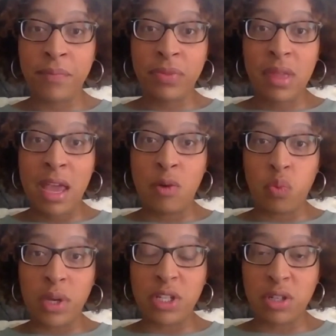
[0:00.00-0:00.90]
in
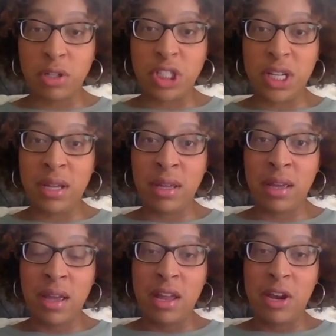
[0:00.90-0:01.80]
researching,
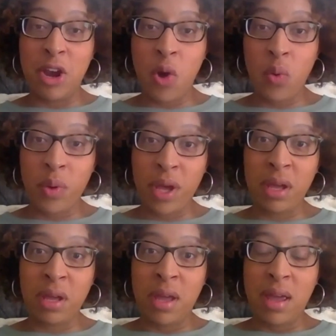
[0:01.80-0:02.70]

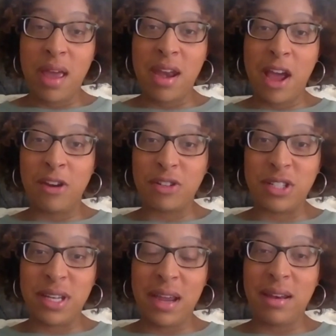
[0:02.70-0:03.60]
knowing, and
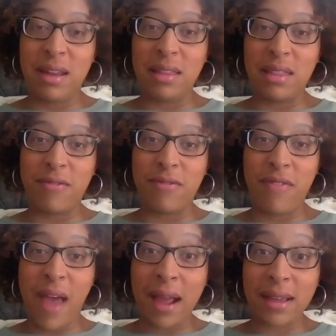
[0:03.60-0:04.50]
understanding the
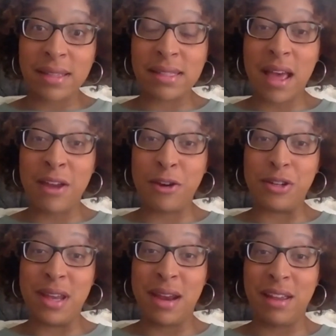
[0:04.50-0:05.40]
facts,
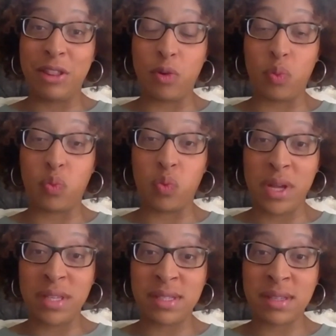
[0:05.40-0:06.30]
understanding the
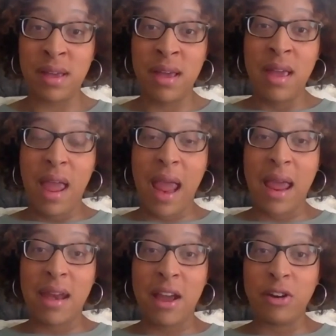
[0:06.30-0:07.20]
risk,
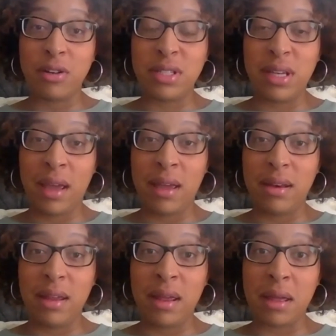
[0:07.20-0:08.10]
and
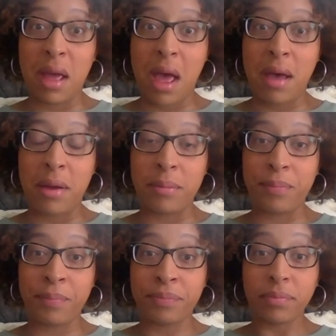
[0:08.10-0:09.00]
understanding
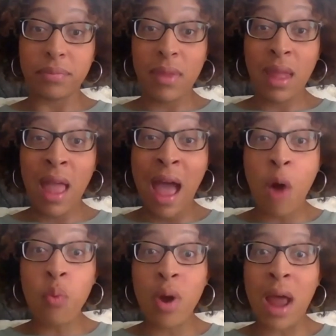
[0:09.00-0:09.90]

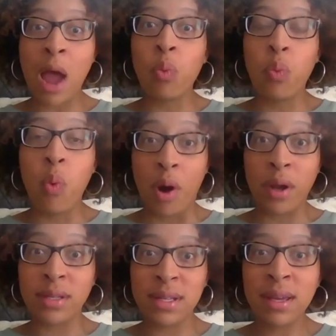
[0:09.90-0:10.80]
how what I
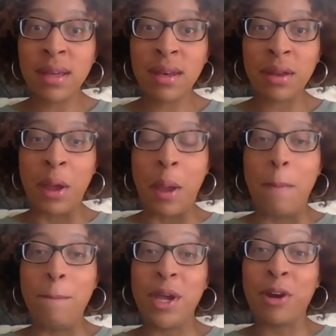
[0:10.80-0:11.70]
wanted
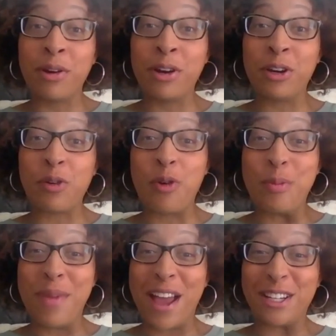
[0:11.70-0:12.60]
mirrored or
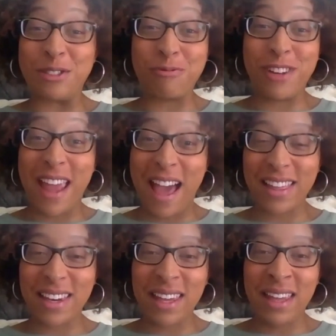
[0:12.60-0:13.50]
matched
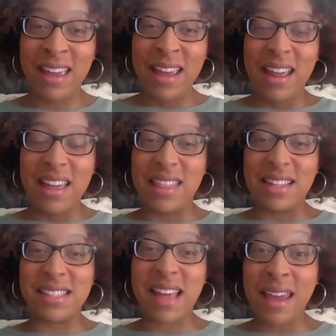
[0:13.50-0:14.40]
reality in the
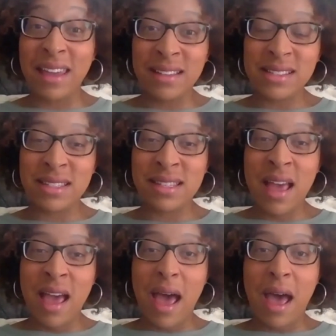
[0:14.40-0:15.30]
science.
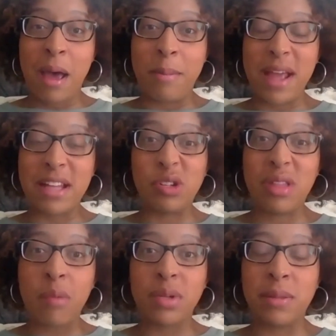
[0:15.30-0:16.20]
And so
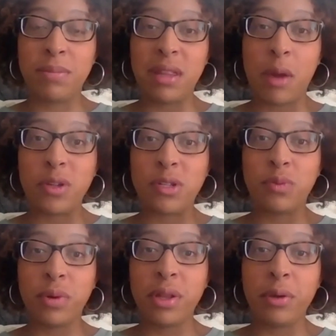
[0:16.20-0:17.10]
that was something that was
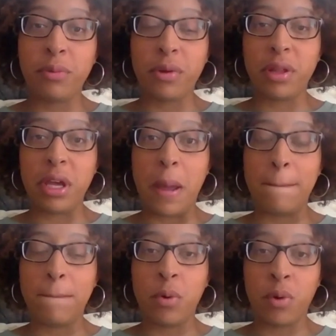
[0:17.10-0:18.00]
really, really
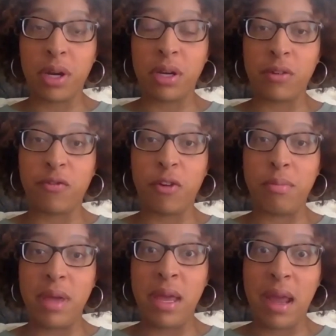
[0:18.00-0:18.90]
important for
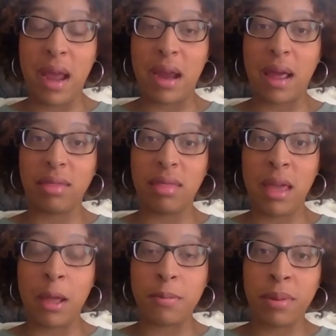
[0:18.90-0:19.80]
me, and I
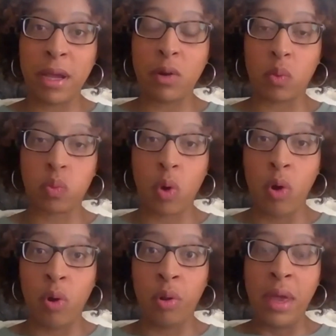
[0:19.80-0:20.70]
think played a
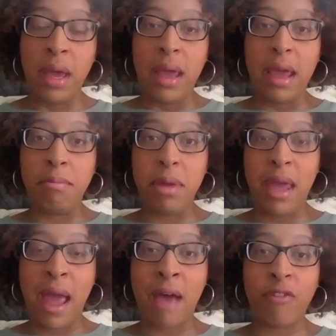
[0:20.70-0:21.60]
role in me
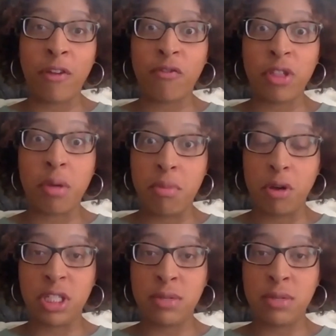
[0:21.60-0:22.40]
having, for the most